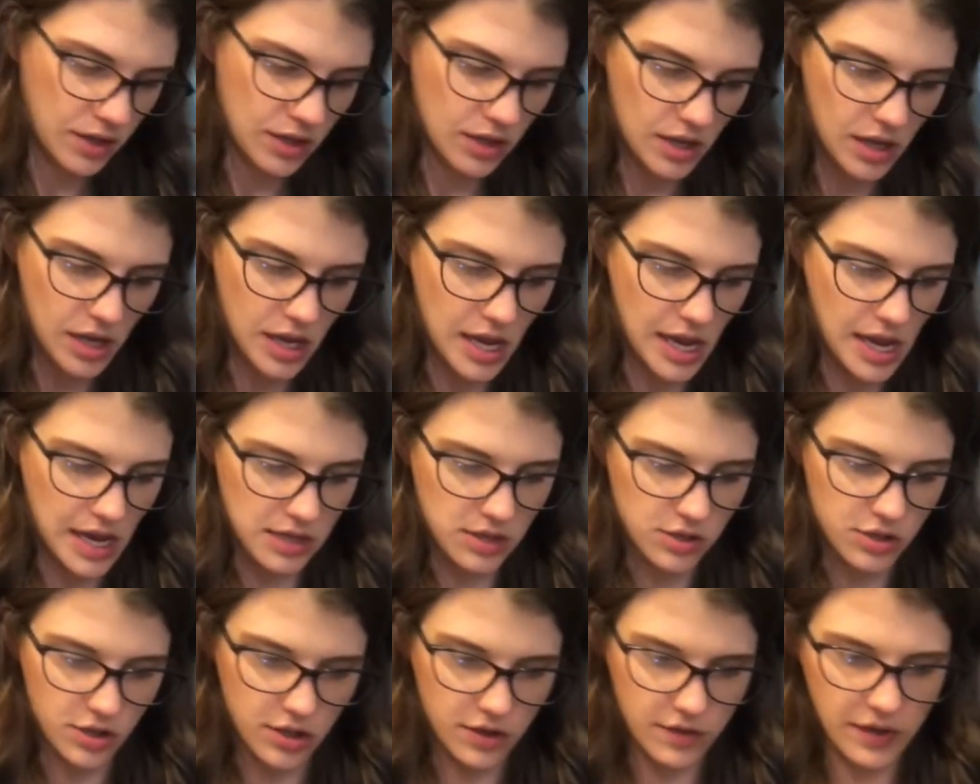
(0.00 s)
8
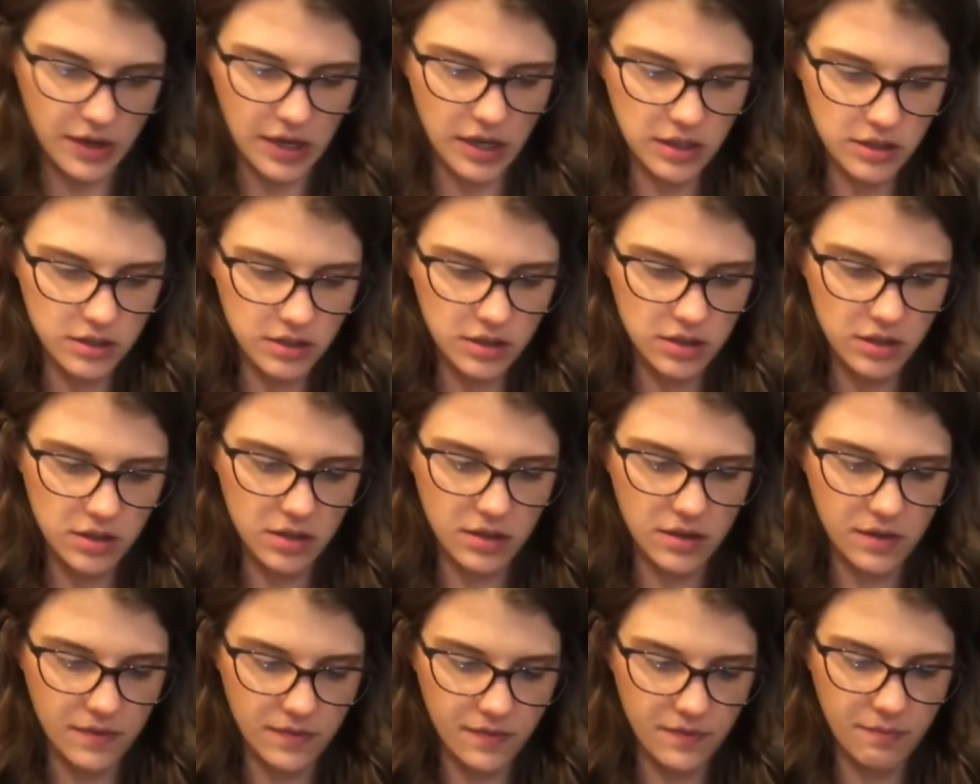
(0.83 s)
servings,
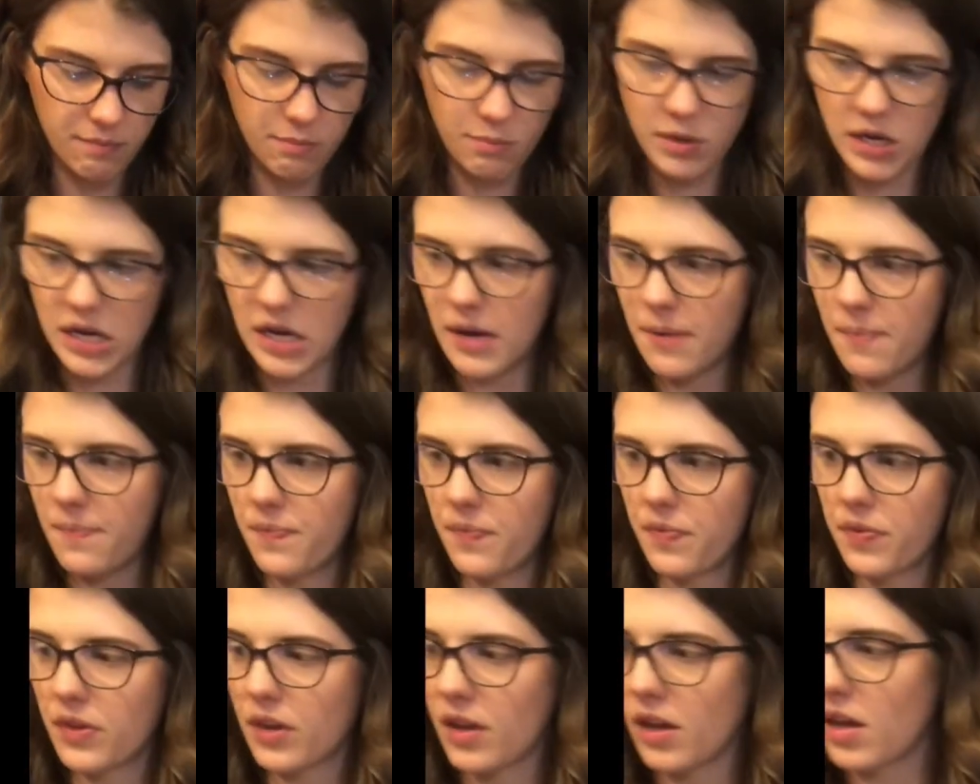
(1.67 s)
but I
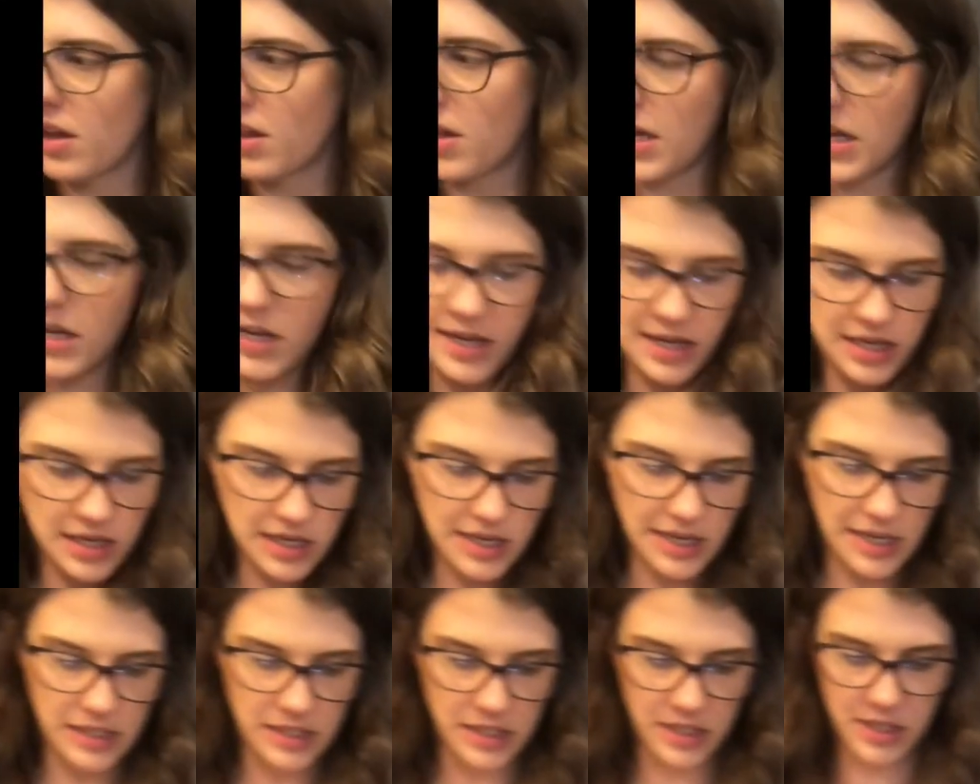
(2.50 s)
think I could
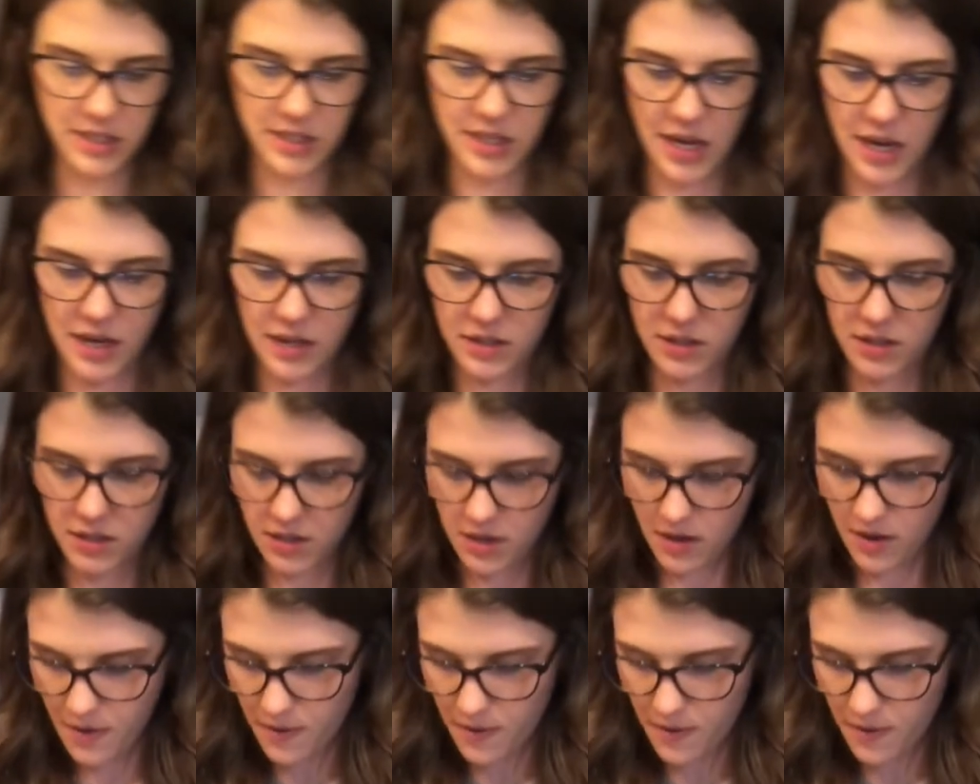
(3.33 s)
get to 6.